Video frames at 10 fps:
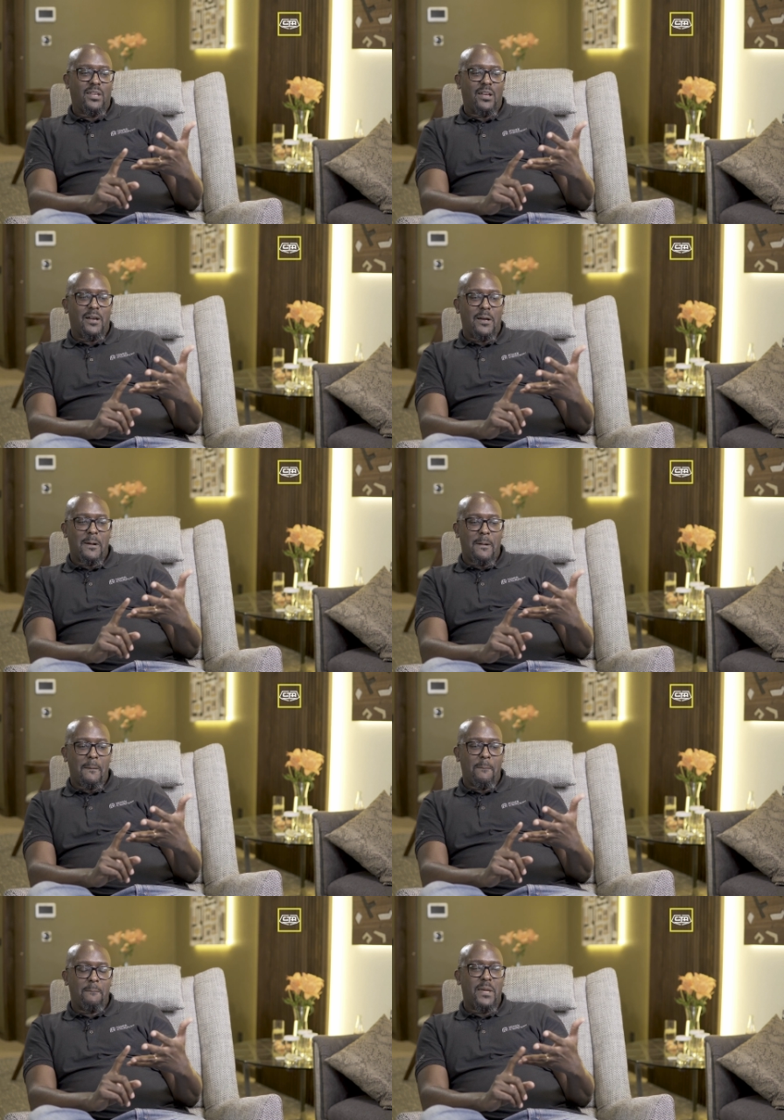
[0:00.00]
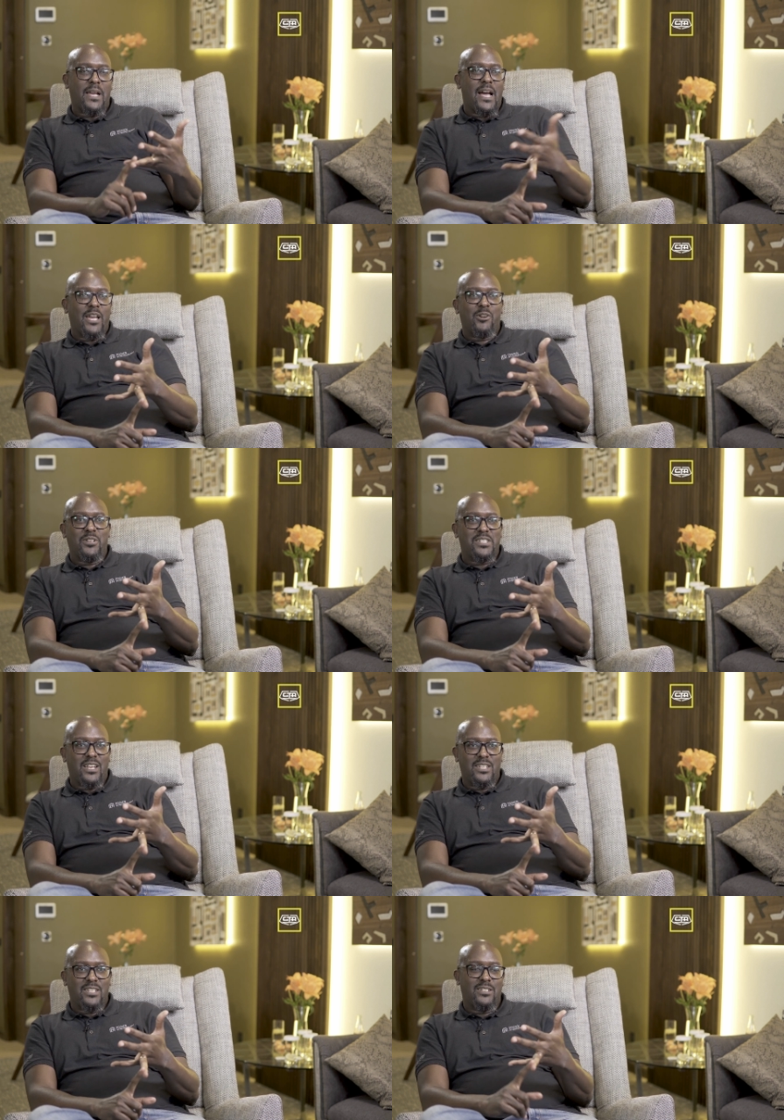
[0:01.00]
uh, make eye
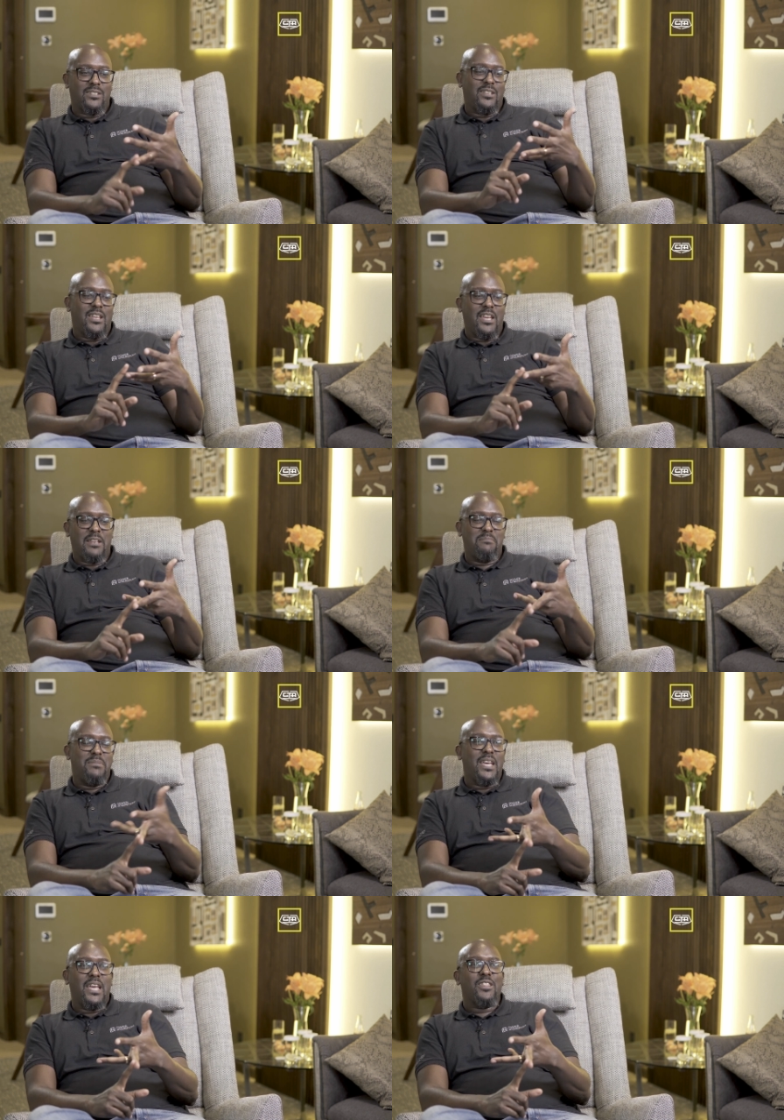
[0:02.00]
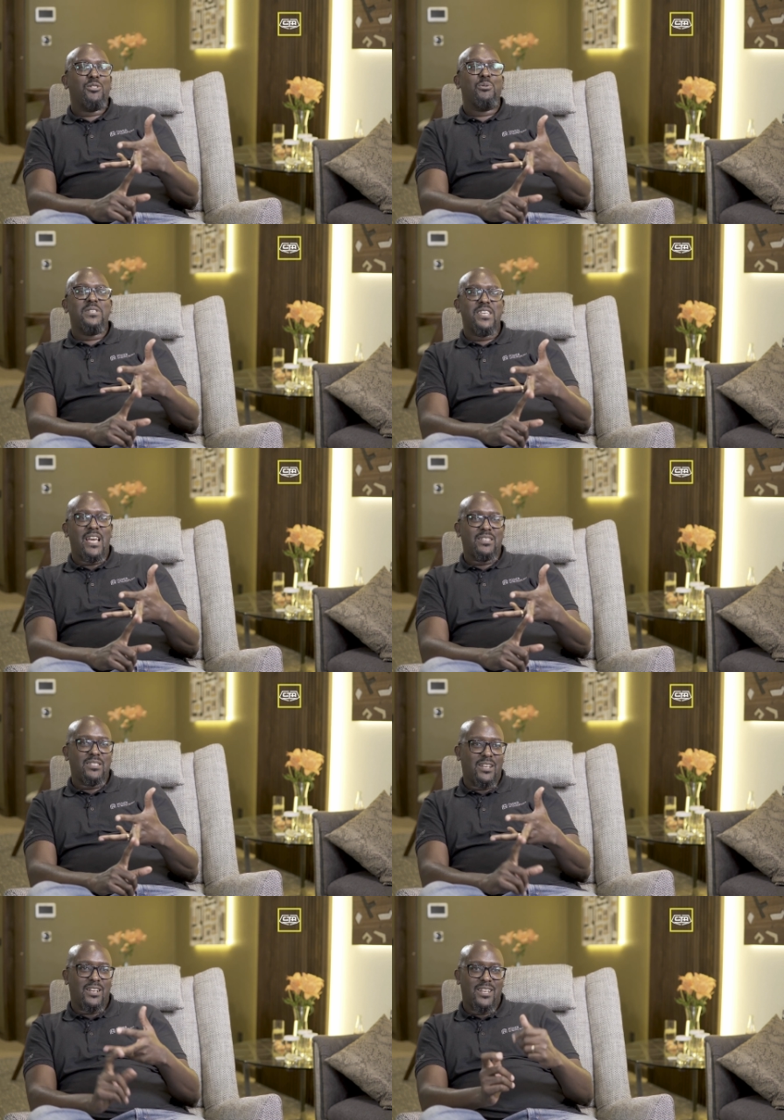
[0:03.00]
contact, and be enthusiastic.